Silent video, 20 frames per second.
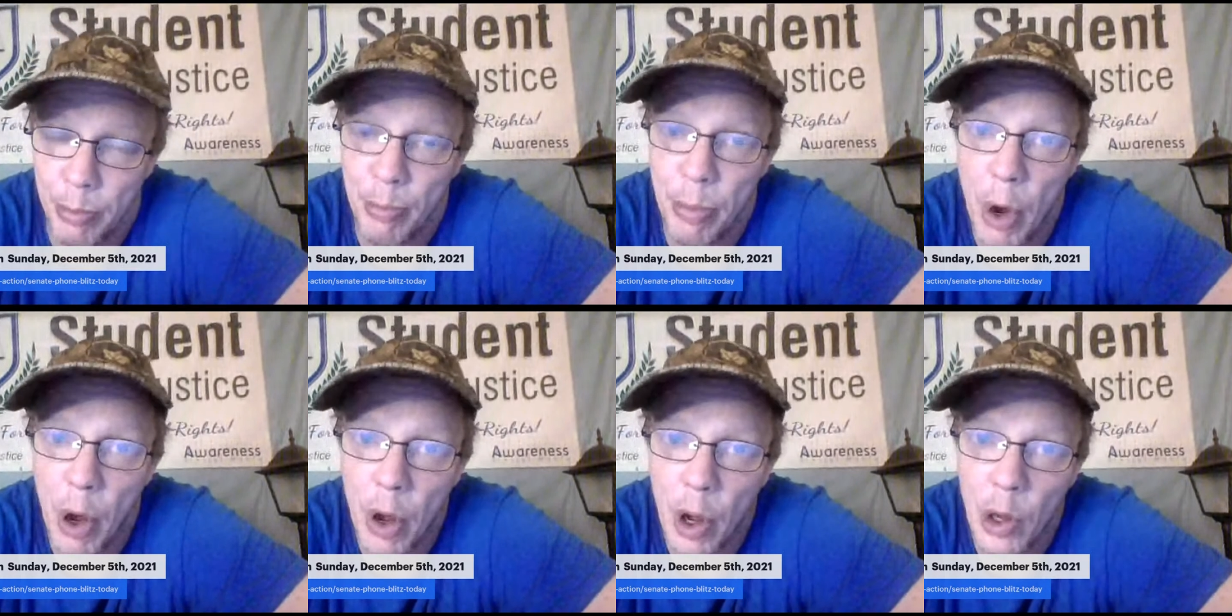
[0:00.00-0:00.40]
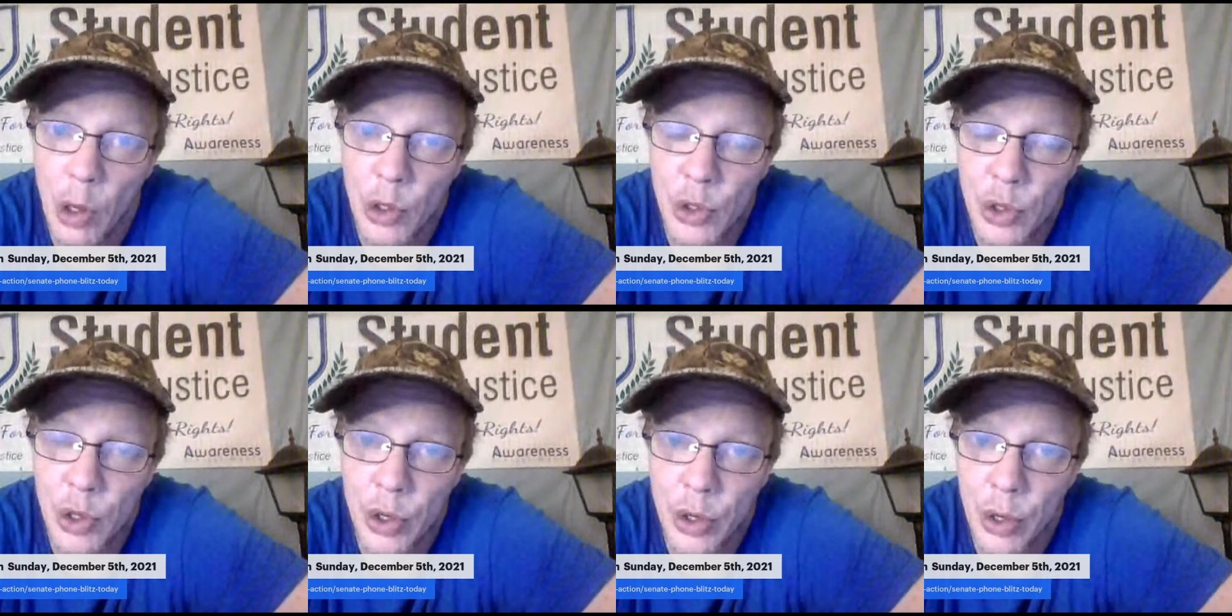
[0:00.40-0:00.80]

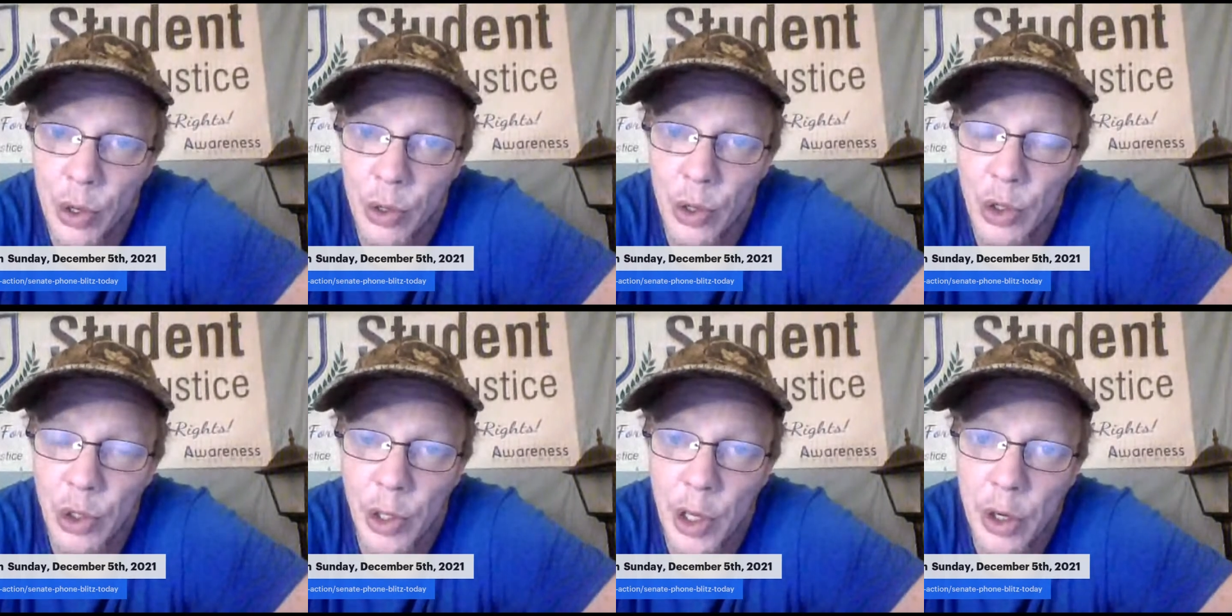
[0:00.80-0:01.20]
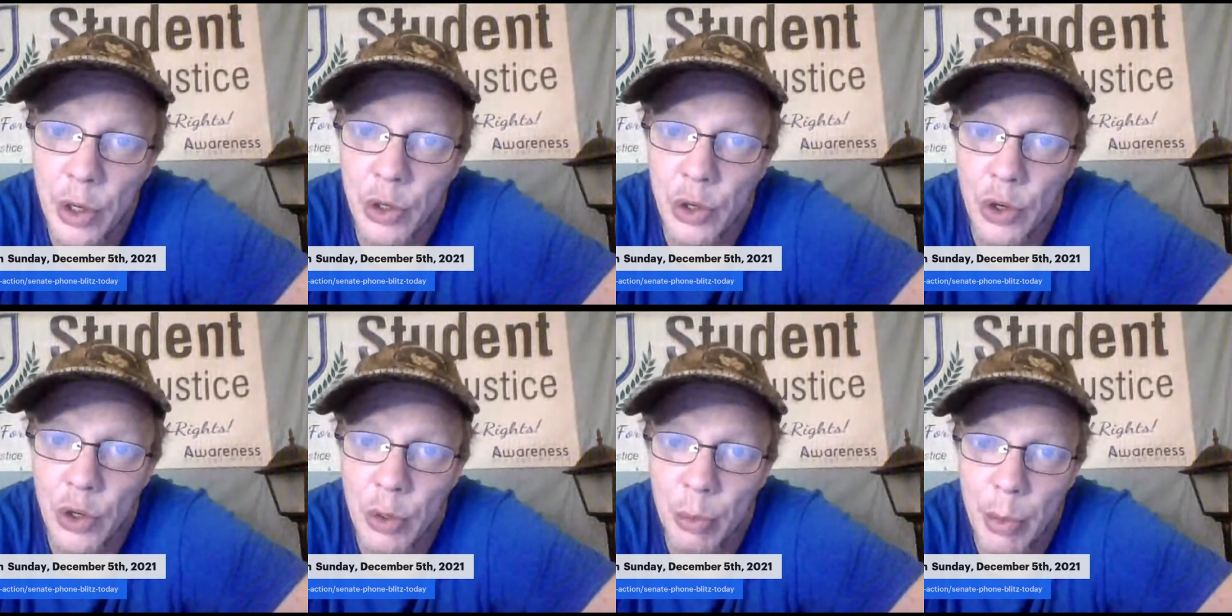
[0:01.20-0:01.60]
balls to turn this
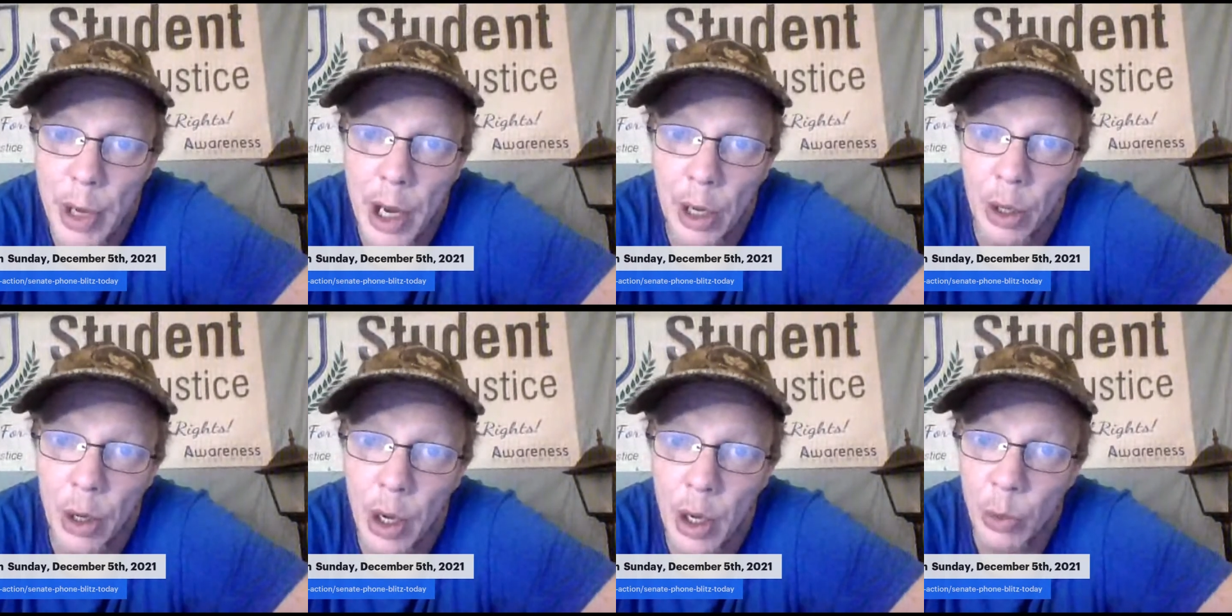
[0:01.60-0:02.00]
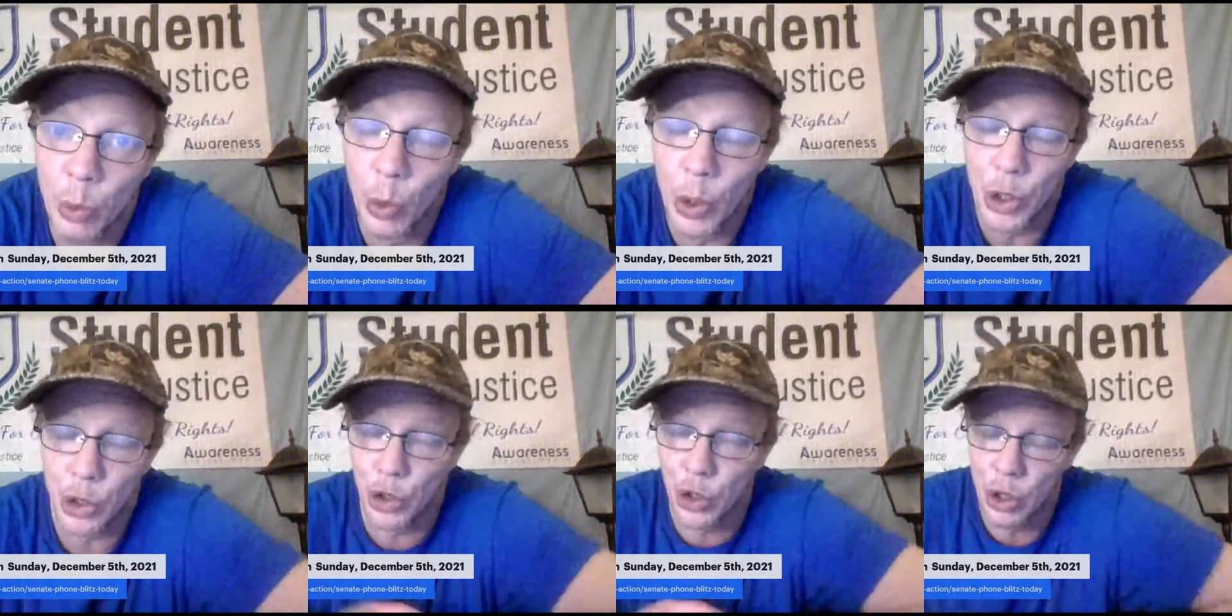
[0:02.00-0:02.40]
lending system back on,
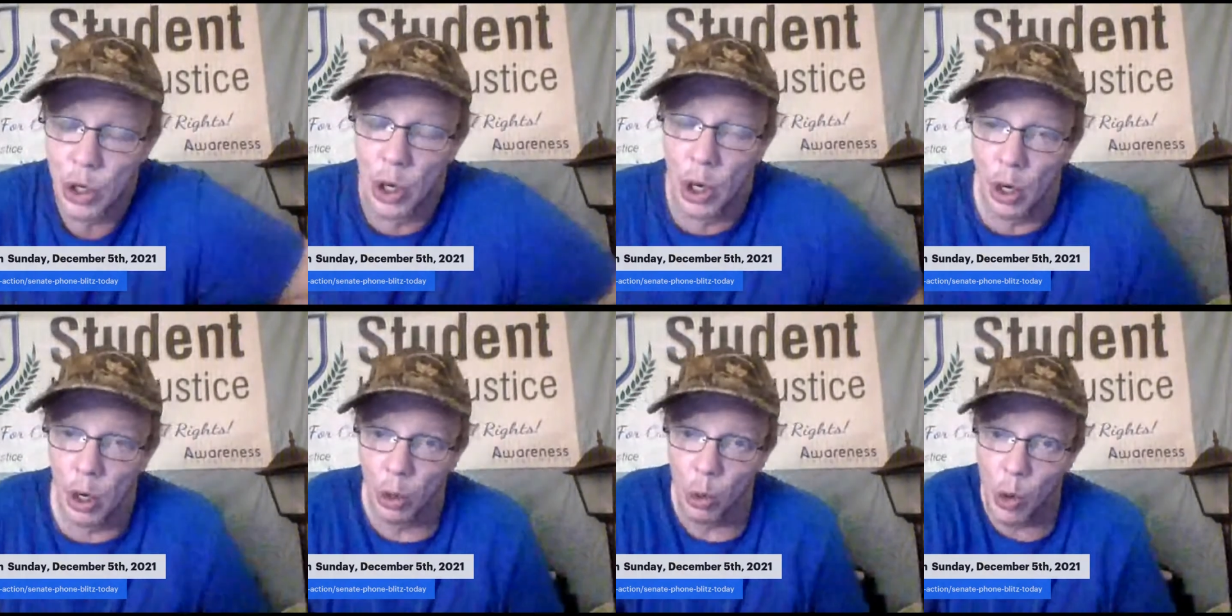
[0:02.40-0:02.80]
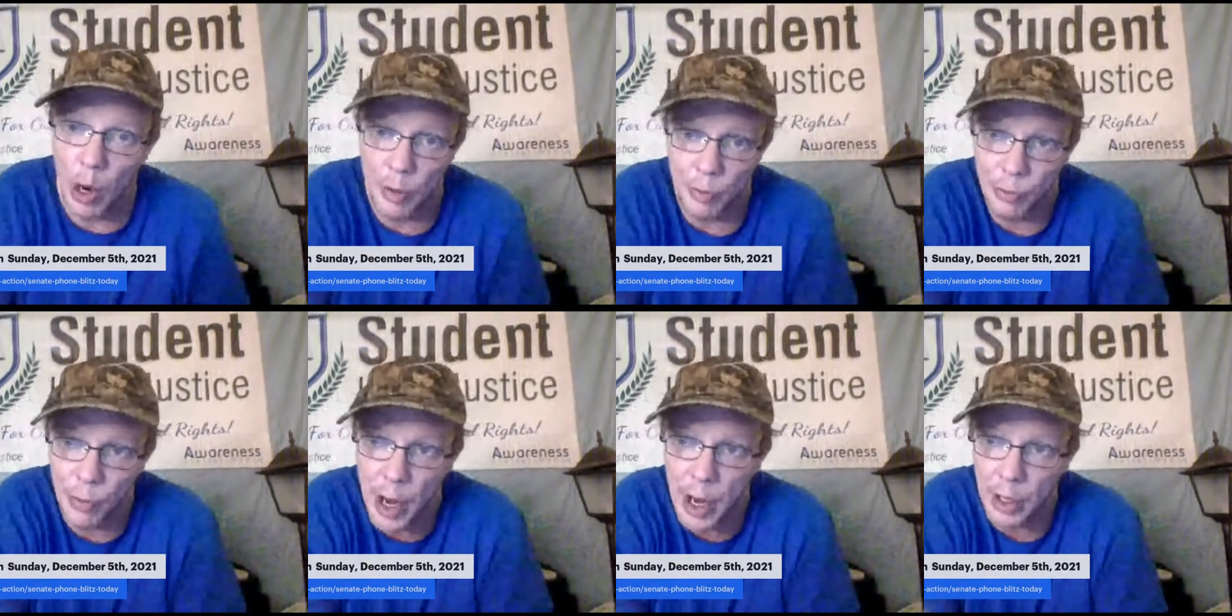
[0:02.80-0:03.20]
which
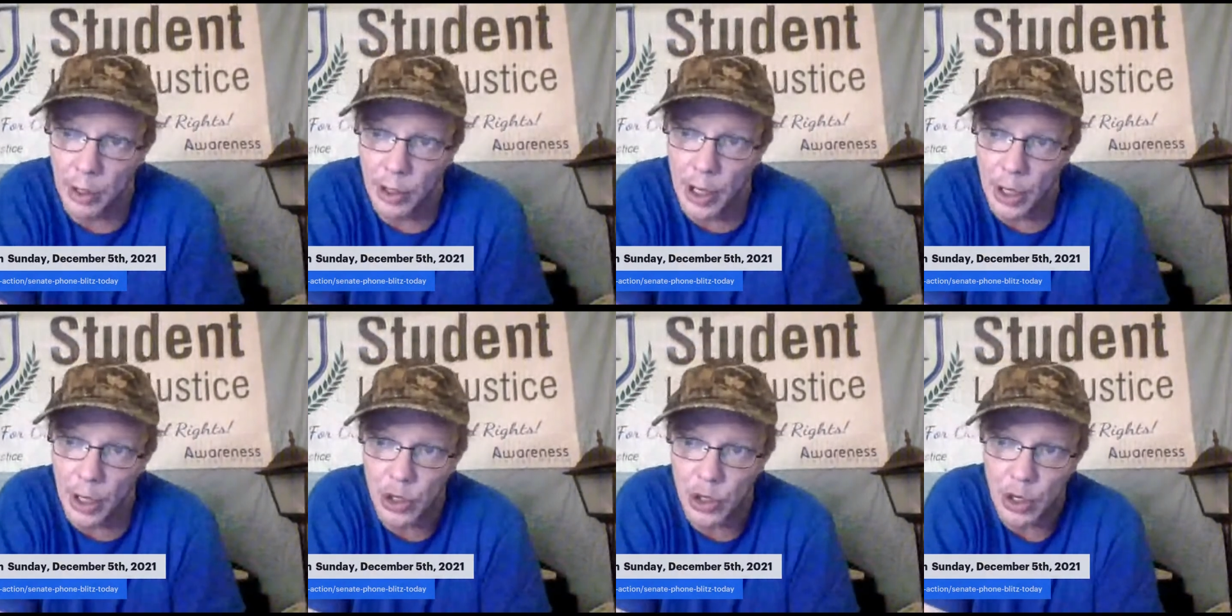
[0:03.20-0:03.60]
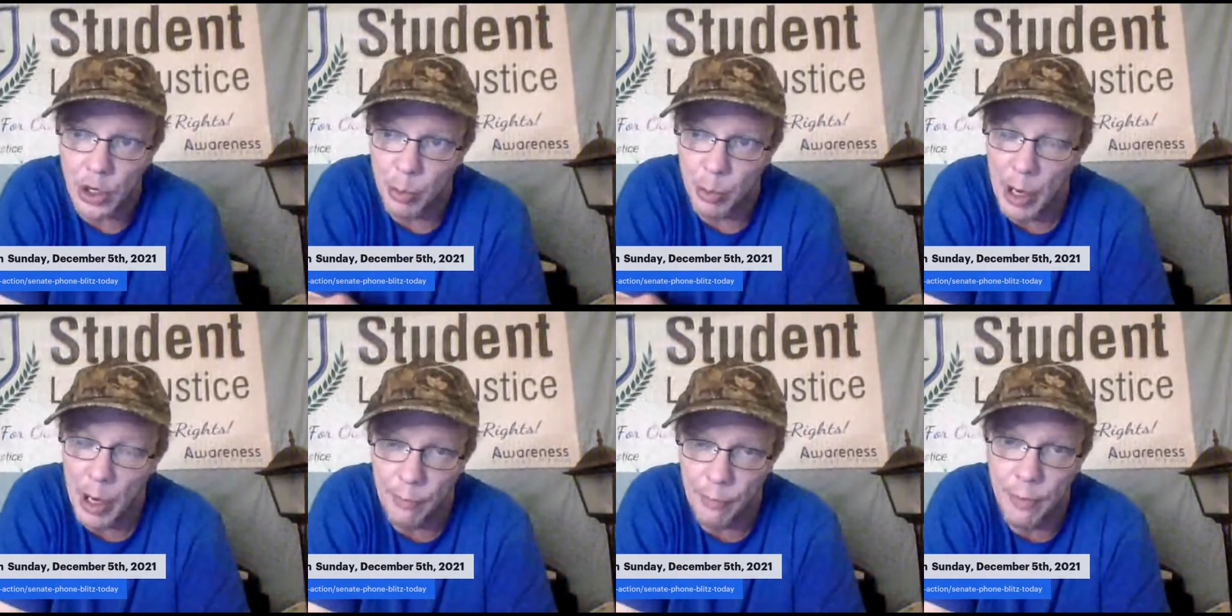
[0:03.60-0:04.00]
quite frankly, I'd say is
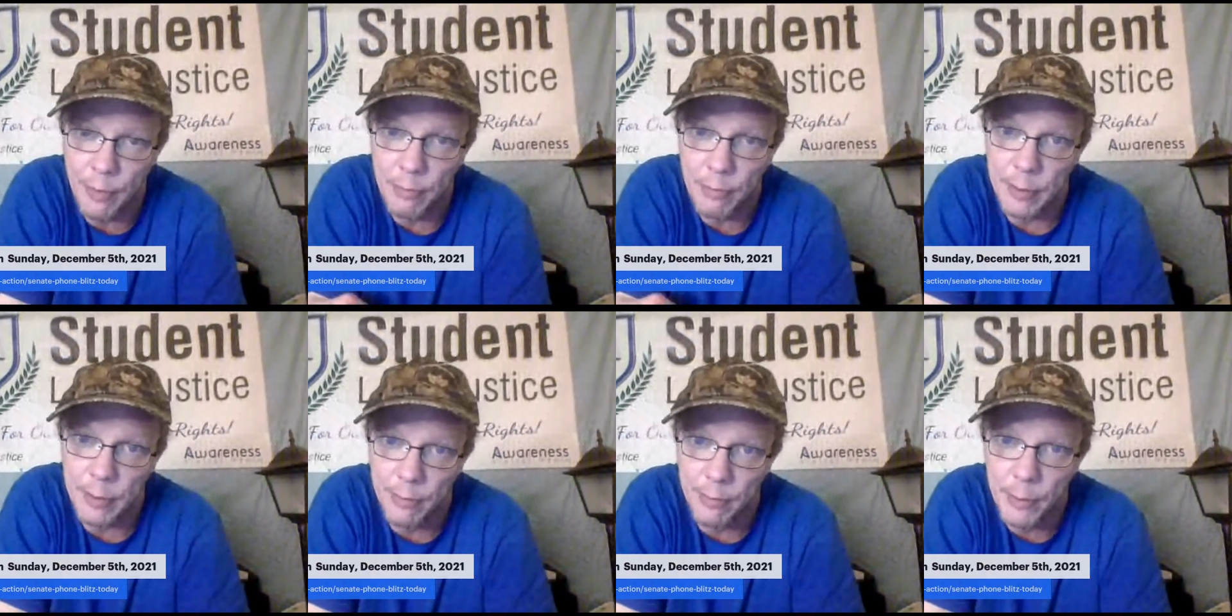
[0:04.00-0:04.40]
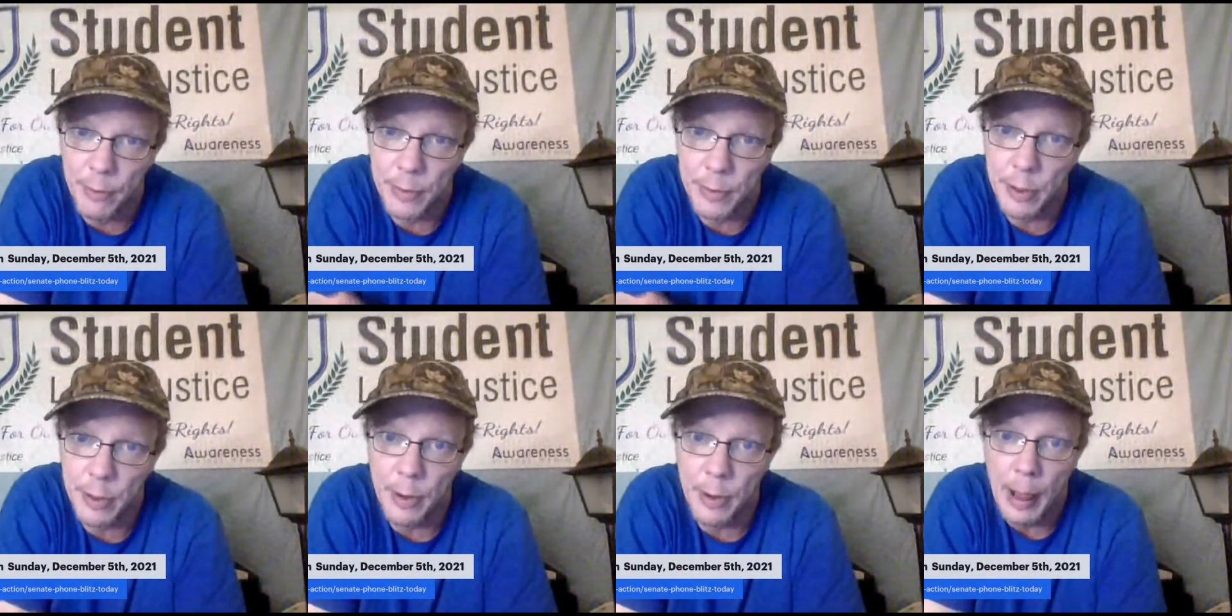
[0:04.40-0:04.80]
about a
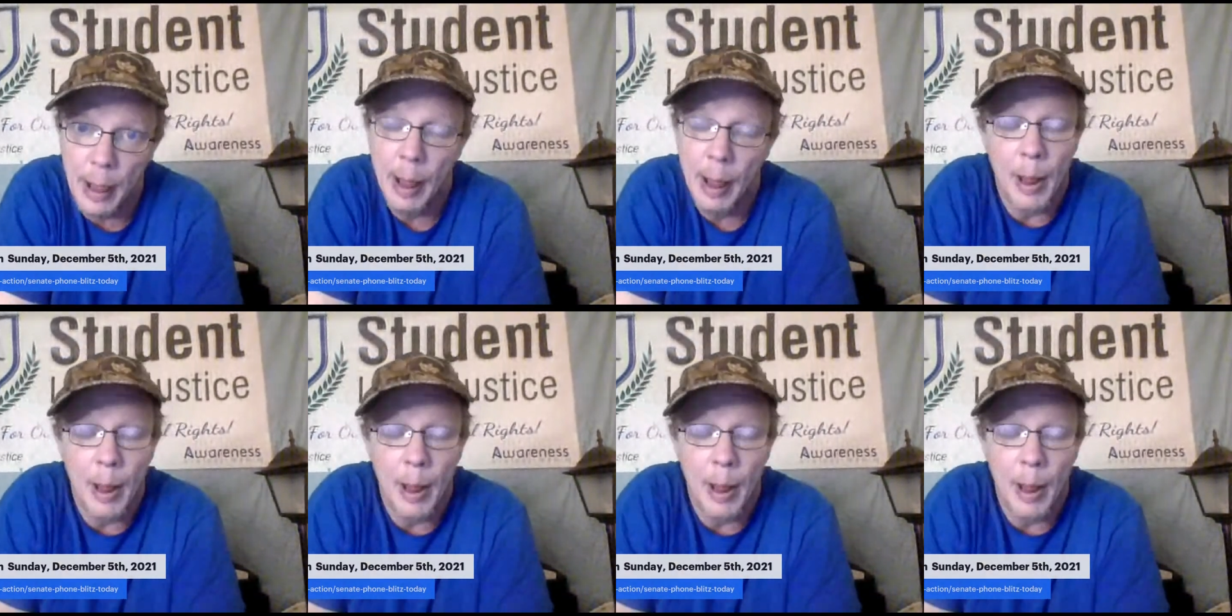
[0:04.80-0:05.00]
50-50,